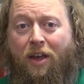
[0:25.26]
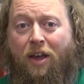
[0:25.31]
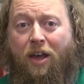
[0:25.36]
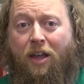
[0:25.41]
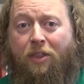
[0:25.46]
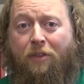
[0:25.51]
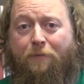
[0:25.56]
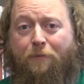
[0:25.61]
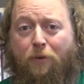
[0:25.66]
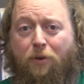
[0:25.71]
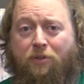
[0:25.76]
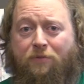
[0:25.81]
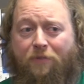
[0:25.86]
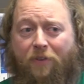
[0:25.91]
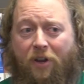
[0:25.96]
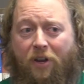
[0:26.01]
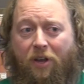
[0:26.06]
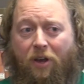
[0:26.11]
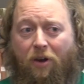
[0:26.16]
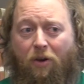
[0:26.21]
In the first
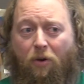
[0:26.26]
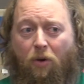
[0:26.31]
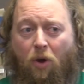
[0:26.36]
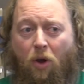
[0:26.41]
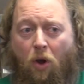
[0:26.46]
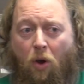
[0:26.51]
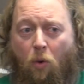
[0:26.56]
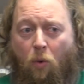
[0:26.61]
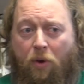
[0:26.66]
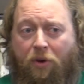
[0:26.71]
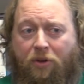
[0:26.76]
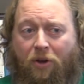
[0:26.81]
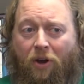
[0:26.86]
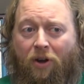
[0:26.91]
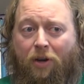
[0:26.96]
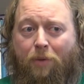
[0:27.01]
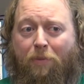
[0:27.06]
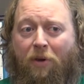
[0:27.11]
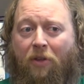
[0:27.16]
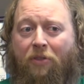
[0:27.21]
video, we
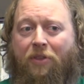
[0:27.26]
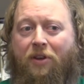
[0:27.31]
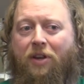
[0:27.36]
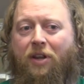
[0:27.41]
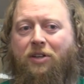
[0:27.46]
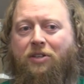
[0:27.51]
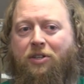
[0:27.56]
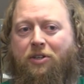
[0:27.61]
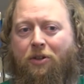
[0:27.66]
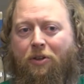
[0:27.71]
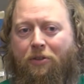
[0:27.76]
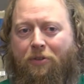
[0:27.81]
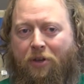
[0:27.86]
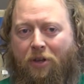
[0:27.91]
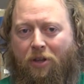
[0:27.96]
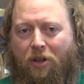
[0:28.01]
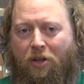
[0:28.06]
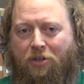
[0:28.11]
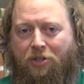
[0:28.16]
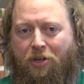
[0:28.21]
talked about the Digital
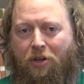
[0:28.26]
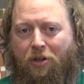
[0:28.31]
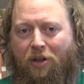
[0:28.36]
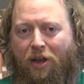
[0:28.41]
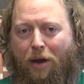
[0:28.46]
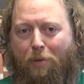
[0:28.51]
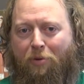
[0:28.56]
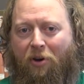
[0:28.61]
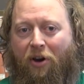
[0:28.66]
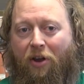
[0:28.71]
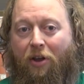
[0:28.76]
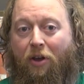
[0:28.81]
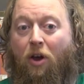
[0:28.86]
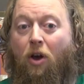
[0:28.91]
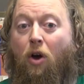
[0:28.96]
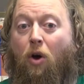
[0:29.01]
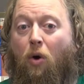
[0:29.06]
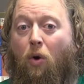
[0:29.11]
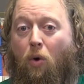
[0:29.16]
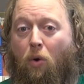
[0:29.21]
Theological Library,
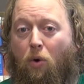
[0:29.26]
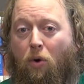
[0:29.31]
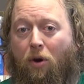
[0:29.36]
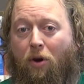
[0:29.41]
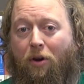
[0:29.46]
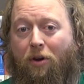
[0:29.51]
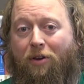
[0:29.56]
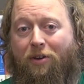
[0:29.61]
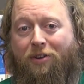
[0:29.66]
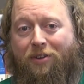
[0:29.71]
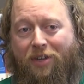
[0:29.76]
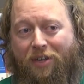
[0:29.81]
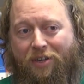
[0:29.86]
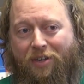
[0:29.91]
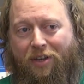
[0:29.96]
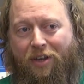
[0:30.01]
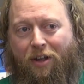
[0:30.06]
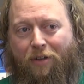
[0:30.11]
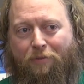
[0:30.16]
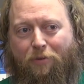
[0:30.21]
or
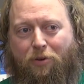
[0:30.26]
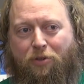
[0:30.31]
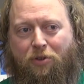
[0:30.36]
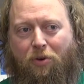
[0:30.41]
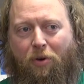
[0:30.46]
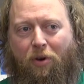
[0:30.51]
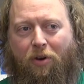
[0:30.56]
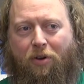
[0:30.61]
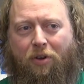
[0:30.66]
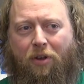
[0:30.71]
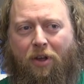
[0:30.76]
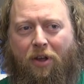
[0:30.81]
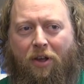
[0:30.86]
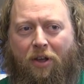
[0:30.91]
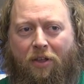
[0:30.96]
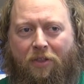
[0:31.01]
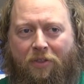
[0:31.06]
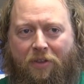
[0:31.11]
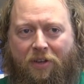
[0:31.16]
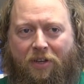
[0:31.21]
DTL for short.
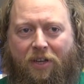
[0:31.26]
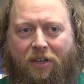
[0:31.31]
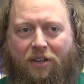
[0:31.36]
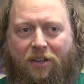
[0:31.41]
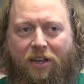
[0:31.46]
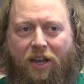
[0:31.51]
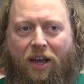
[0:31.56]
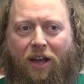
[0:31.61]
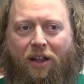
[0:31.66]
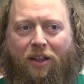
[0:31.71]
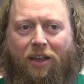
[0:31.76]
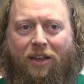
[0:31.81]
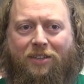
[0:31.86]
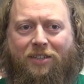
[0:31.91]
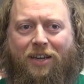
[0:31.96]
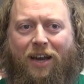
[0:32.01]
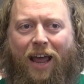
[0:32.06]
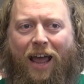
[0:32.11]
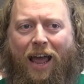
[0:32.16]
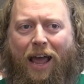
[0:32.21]
The DTL is
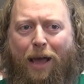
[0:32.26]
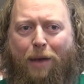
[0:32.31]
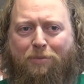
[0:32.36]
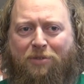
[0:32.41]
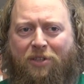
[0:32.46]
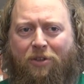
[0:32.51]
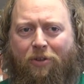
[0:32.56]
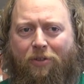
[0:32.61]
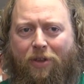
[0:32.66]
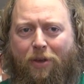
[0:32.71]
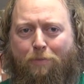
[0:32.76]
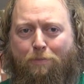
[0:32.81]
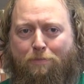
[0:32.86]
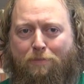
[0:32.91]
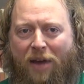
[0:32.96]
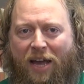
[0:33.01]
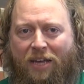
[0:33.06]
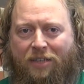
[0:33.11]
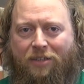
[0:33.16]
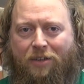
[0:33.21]
an absolutely
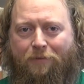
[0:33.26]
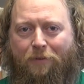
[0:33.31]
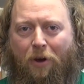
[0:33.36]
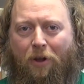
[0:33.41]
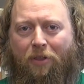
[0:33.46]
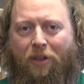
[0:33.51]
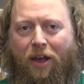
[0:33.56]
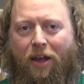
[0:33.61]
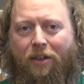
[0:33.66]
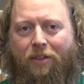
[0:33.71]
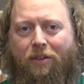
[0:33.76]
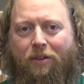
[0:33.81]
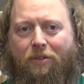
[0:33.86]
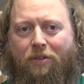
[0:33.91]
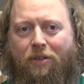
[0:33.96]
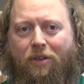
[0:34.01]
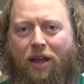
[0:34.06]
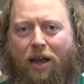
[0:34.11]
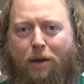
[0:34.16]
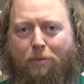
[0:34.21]
massive online
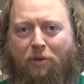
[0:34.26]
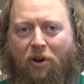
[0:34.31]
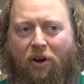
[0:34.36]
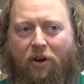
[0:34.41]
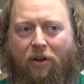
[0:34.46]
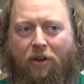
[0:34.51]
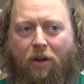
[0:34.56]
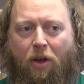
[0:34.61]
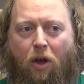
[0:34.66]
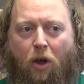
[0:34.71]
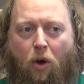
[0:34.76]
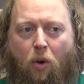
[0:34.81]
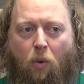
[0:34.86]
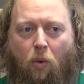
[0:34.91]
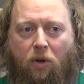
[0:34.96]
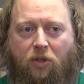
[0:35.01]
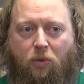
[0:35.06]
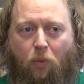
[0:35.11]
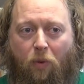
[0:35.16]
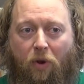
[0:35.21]
library,
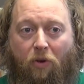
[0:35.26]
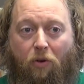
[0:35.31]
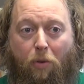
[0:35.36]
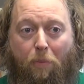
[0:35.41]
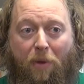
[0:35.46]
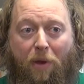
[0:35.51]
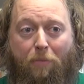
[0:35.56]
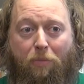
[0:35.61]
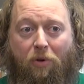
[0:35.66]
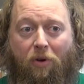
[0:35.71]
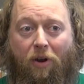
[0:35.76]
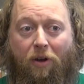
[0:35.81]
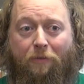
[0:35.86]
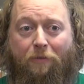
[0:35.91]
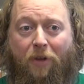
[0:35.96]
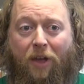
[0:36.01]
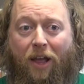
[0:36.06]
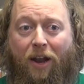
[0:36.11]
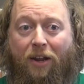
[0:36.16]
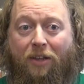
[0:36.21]
which we're a member
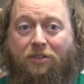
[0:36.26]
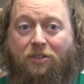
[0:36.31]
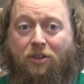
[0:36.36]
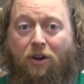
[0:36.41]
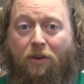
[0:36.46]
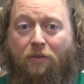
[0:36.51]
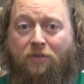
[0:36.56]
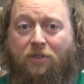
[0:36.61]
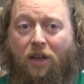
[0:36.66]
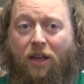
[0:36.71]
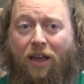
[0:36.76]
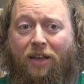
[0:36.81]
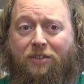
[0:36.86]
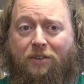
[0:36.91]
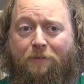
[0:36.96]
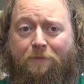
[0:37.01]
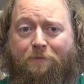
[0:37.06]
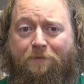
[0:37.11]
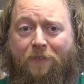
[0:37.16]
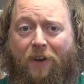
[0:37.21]
of, and it serves as
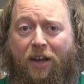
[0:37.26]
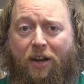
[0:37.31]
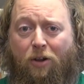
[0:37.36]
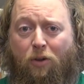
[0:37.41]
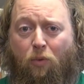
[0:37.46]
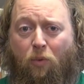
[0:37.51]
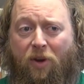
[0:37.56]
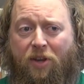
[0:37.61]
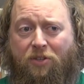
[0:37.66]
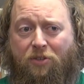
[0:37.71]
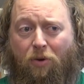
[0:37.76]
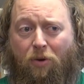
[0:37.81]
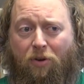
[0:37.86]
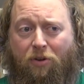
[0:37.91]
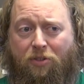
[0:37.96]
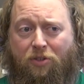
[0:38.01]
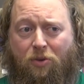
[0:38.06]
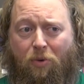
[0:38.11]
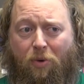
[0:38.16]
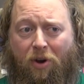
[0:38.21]
a vital
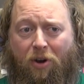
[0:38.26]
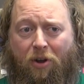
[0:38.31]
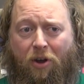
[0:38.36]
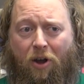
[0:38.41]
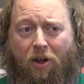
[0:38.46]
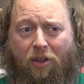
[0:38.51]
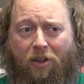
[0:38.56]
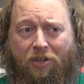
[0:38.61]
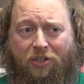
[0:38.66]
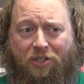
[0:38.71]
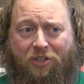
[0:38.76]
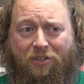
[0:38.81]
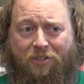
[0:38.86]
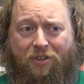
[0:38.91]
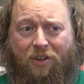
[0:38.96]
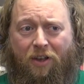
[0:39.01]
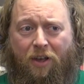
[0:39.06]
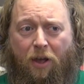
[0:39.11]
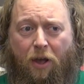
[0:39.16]
resource to our colleges.